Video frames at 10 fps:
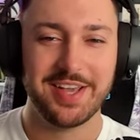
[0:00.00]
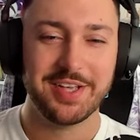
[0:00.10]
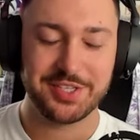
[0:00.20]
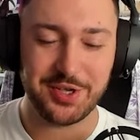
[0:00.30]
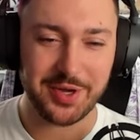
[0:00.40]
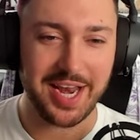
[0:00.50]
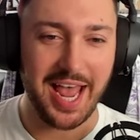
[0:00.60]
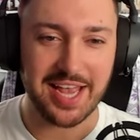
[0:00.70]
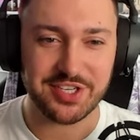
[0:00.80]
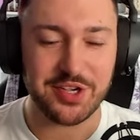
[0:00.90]
So you can
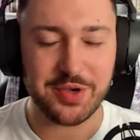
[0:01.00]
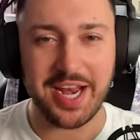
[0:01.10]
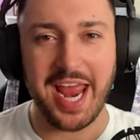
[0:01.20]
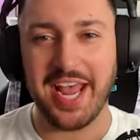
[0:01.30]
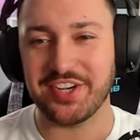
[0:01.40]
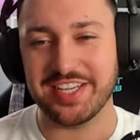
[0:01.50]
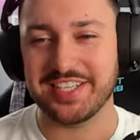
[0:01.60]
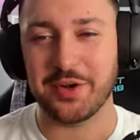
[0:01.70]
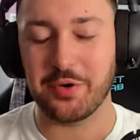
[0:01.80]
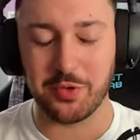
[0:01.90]
actually, that's
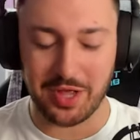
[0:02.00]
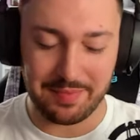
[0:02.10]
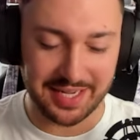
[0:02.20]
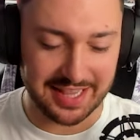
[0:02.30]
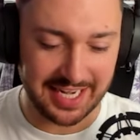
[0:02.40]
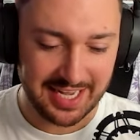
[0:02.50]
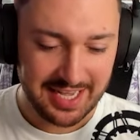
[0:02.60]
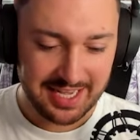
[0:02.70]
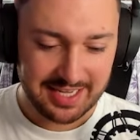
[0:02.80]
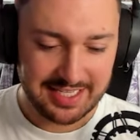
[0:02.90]
so cool. I'm thinking like
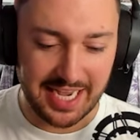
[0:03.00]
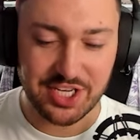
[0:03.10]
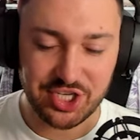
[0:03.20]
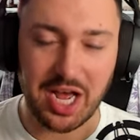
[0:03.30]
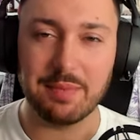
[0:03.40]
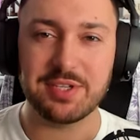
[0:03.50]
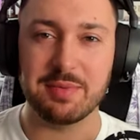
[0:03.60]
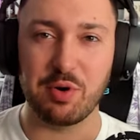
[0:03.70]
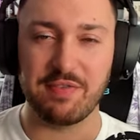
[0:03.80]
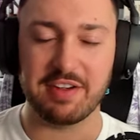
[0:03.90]
Tage
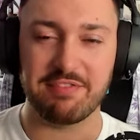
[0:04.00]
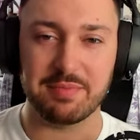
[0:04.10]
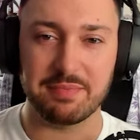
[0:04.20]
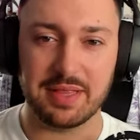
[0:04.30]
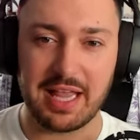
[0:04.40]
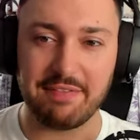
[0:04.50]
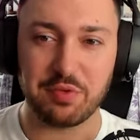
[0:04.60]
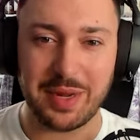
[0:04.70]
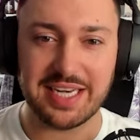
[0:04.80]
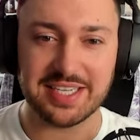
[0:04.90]
Thompson moving from left
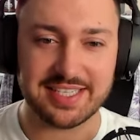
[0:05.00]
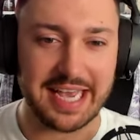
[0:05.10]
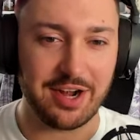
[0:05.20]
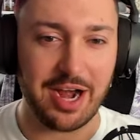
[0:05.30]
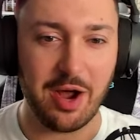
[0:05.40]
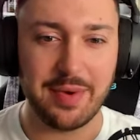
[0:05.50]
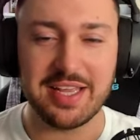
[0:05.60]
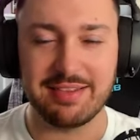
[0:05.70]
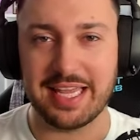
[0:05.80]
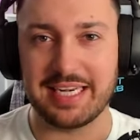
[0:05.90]
wing to center. How
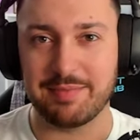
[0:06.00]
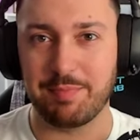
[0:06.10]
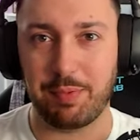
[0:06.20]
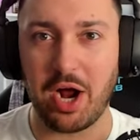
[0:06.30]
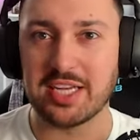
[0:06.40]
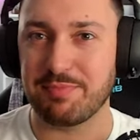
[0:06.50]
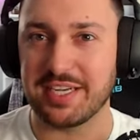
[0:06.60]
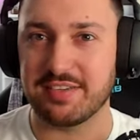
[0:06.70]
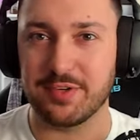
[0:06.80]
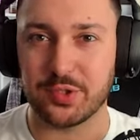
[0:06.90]
many like
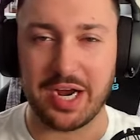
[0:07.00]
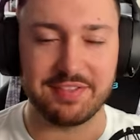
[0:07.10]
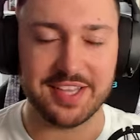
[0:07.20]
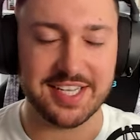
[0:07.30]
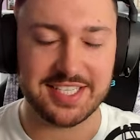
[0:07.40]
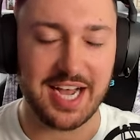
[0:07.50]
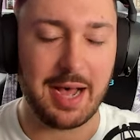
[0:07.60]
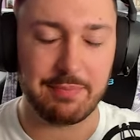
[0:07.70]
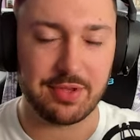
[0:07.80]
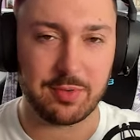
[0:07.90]
prospects have you drafted in the
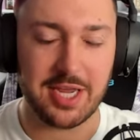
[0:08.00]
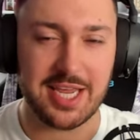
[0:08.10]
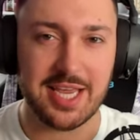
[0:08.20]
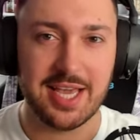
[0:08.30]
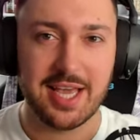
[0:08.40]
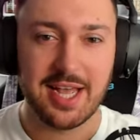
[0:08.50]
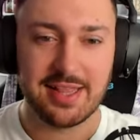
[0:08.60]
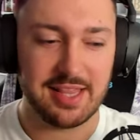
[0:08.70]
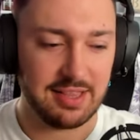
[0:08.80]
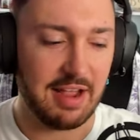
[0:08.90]
top 3,
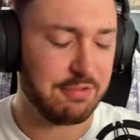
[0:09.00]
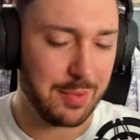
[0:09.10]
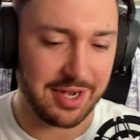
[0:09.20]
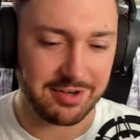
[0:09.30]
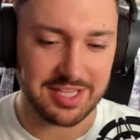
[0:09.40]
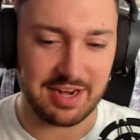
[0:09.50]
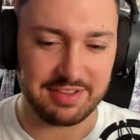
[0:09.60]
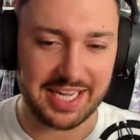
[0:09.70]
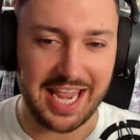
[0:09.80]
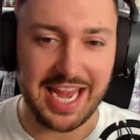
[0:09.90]
the left wingers that have
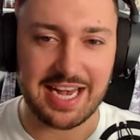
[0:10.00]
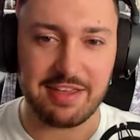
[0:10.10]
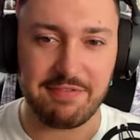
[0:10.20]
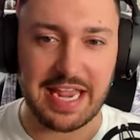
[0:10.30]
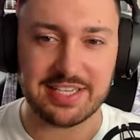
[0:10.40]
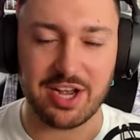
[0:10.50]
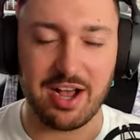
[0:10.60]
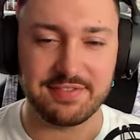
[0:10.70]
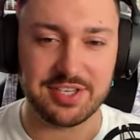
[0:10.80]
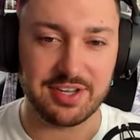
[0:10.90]
like 80
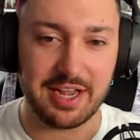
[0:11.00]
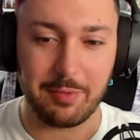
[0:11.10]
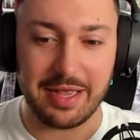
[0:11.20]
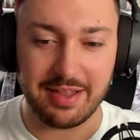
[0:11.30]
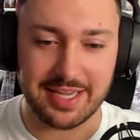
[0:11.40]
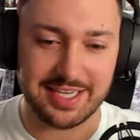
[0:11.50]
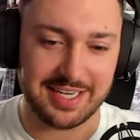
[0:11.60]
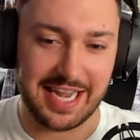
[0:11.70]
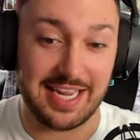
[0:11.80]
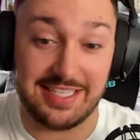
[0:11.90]
faceoffs? And you're like, well, he
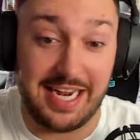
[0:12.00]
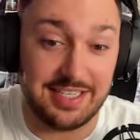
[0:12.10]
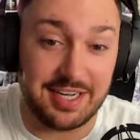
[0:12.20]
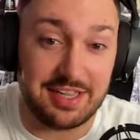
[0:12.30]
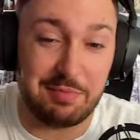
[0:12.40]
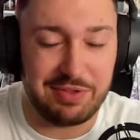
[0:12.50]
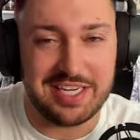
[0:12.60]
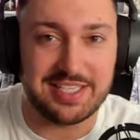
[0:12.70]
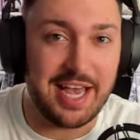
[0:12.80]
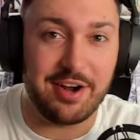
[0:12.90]
can't technically play
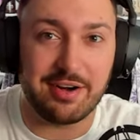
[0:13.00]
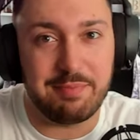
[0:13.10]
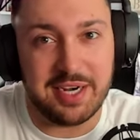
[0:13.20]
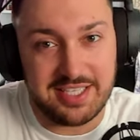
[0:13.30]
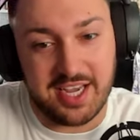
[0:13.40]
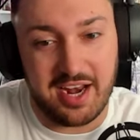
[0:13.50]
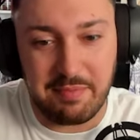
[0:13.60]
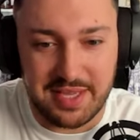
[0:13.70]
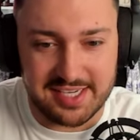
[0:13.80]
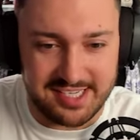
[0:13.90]
center, but he's going to
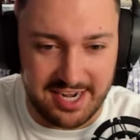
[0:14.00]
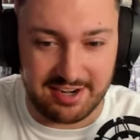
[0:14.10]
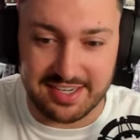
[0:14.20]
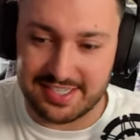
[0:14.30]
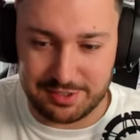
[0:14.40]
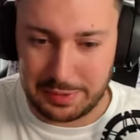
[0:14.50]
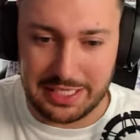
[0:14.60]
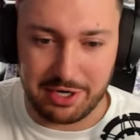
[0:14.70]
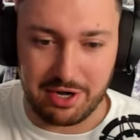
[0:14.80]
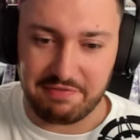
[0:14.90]
be a center because he's
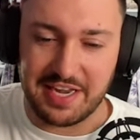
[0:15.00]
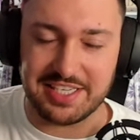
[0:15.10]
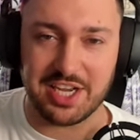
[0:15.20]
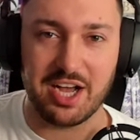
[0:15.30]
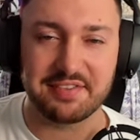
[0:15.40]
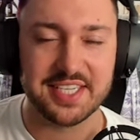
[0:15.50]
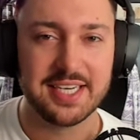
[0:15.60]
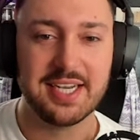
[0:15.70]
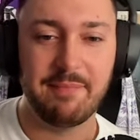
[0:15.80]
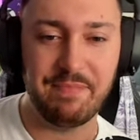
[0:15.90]
really good at faceoffs.
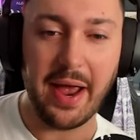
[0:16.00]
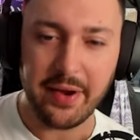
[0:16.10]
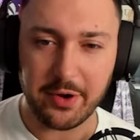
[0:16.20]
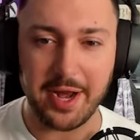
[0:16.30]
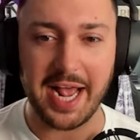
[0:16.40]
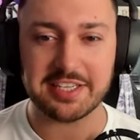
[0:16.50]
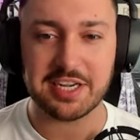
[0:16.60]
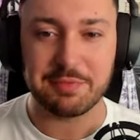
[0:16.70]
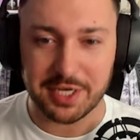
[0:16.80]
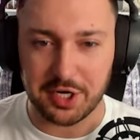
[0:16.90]
Now you can ask
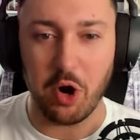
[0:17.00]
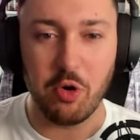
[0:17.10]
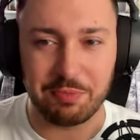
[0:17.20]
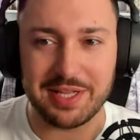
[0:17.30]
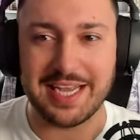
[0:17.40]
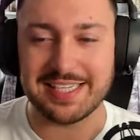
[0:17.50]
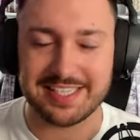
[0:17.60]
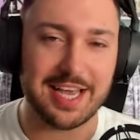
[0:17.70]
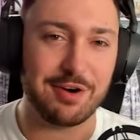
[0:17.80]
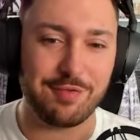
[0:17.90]
him to go play center